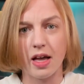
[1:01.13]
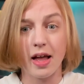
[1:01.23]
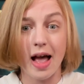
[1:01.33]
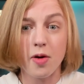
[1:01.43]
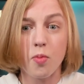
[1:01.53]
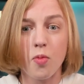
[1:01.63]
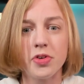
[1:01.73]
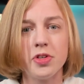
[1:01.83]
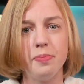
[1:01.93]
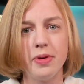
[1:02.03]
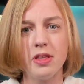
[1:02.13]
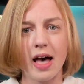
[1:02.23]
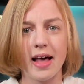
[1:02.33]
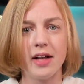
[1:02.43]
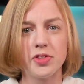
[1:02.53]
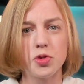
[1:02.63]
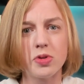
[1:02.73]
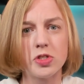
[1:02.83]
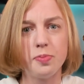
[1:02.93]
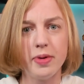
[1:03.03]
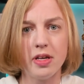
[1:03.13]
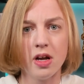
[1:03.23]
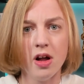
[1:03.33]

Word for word: I, I don't want to be that. I just want to speak